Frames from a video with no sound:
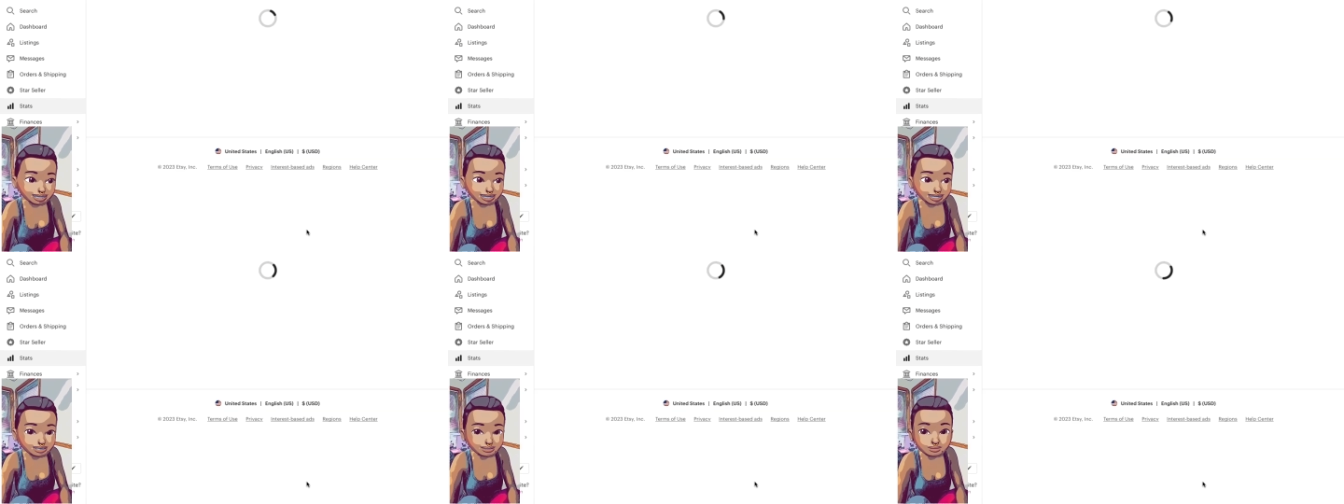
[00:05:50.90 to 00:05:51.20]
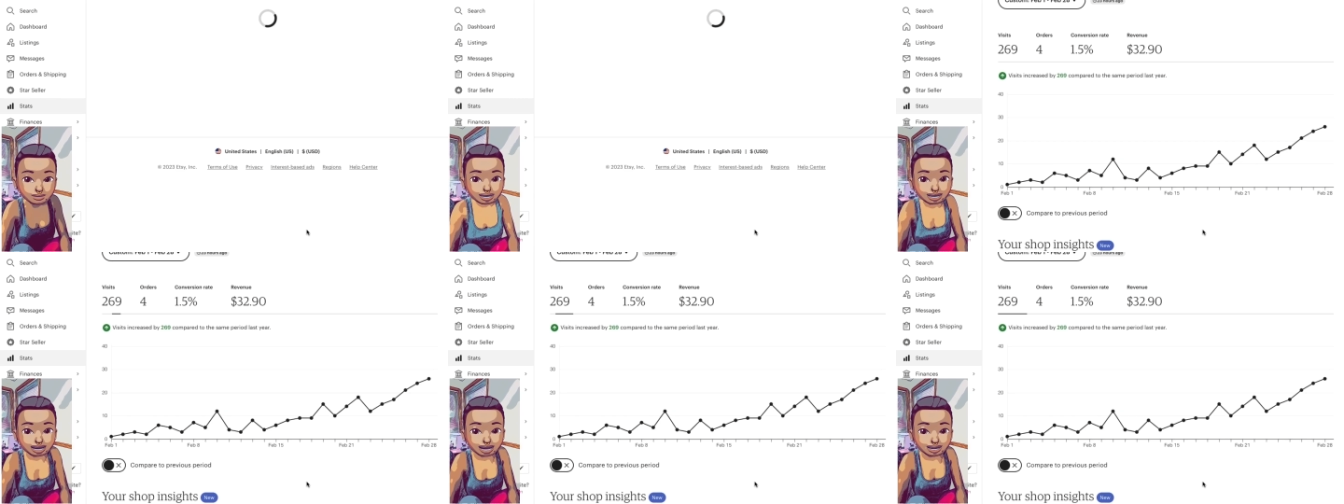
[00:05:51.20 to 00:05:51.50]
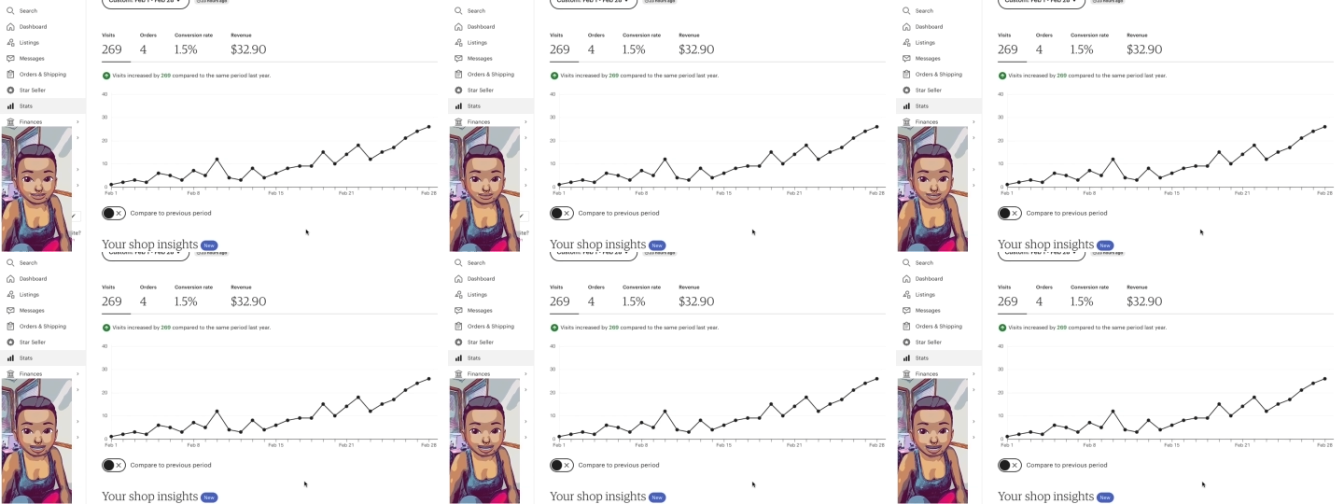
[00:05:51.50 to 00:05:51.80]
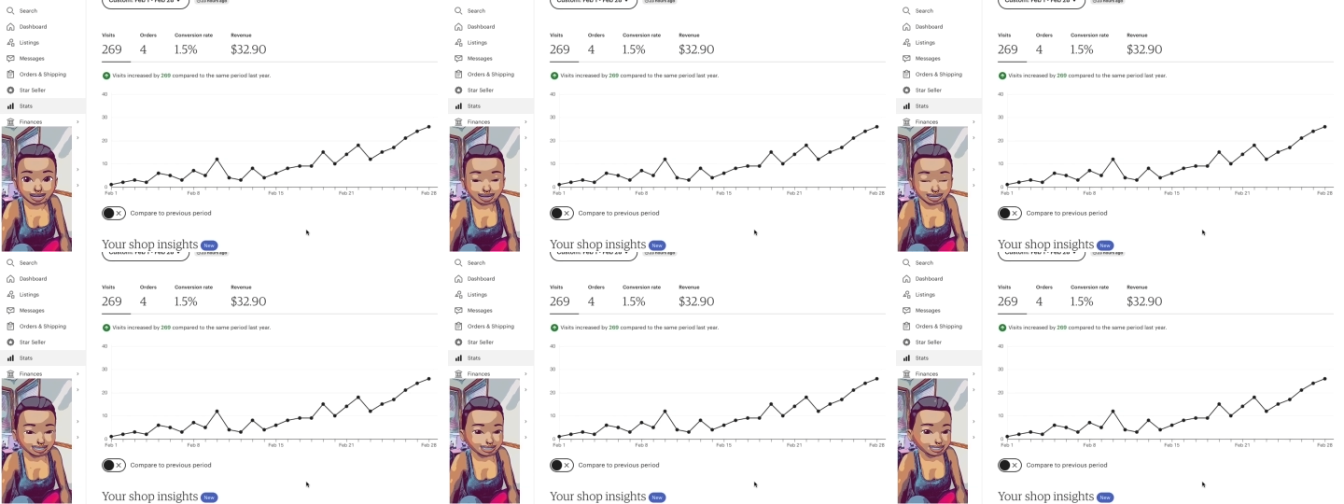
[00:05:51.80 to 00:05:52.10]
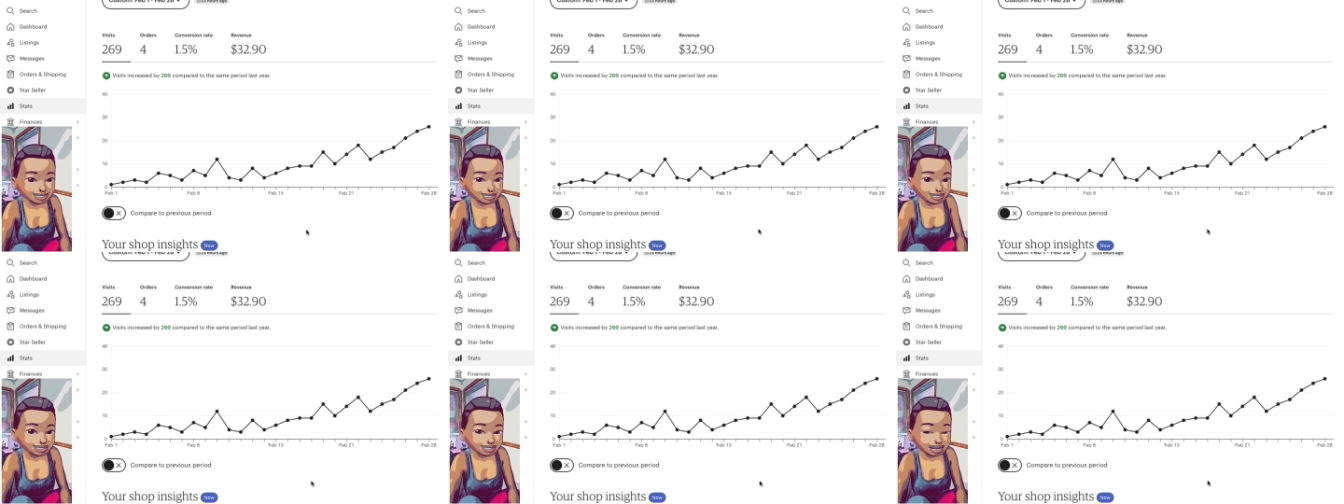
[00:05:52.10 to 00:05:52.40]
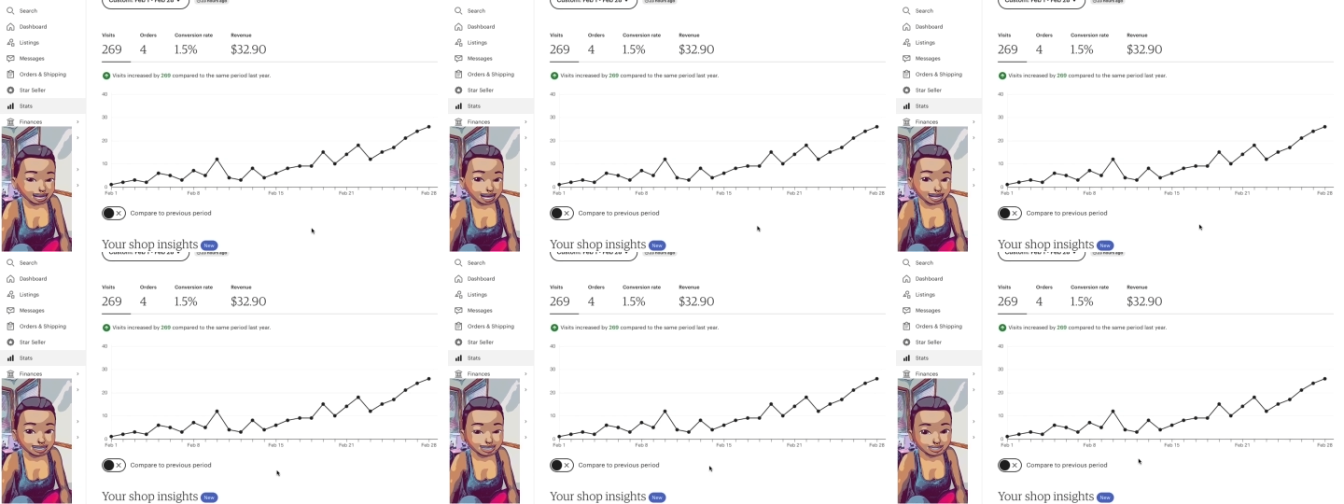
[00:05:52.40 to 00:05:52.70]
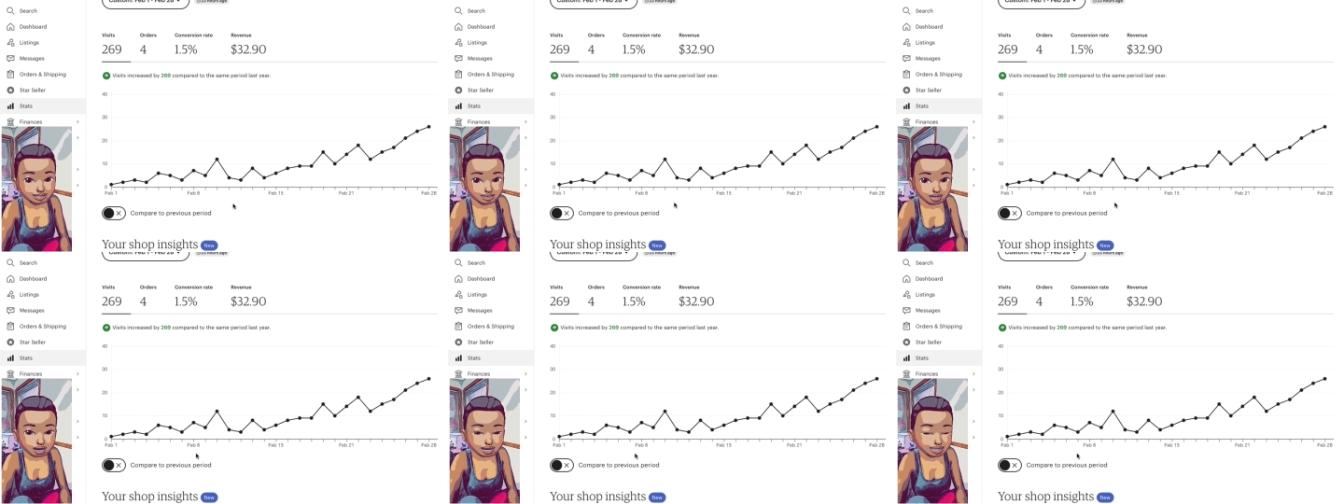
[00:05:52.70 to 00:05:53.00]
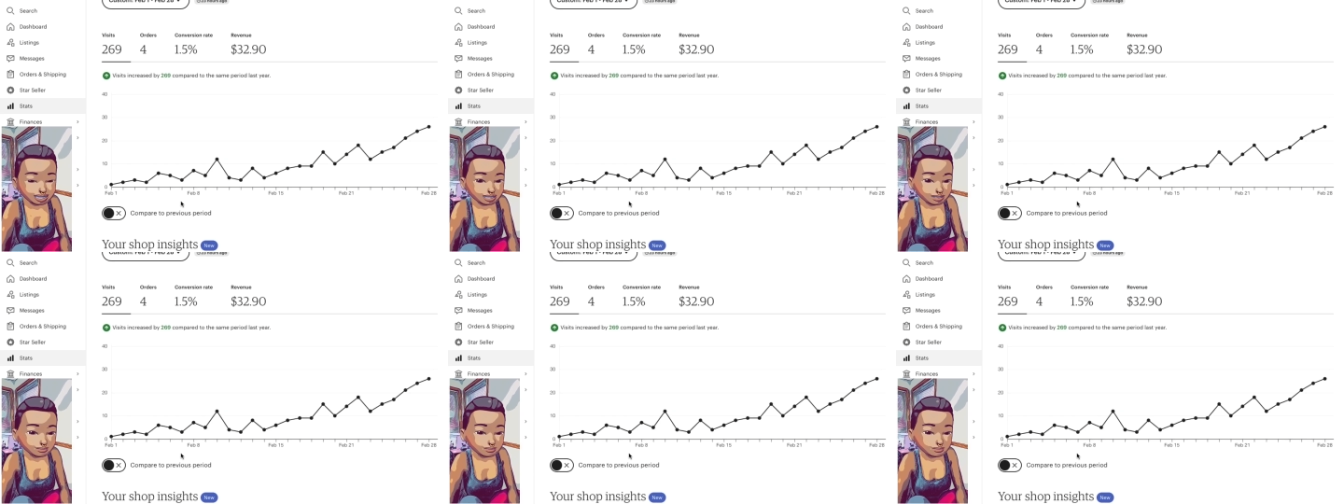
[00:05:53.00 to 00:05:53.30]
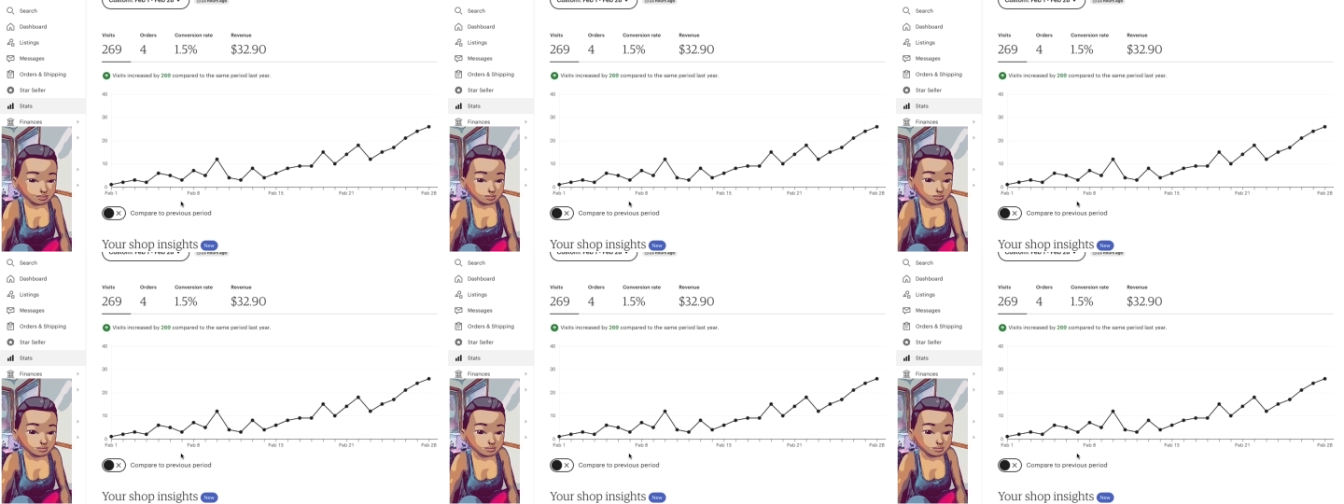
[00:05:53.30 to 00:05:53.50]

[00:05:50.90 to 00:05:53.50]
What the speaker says: do any advertising like that. It was awesome.